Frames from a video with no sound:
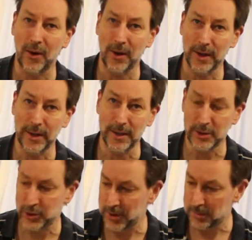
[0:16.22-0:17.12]
on
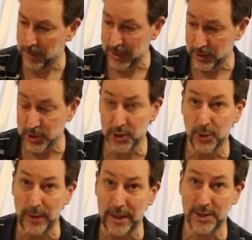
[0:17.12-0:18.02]
during the past
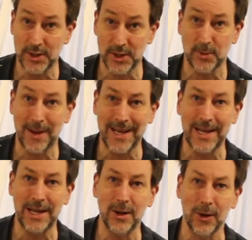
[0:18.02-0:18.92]
2 weeks is right
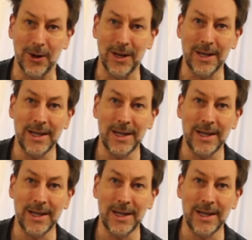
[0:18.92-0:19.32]
here.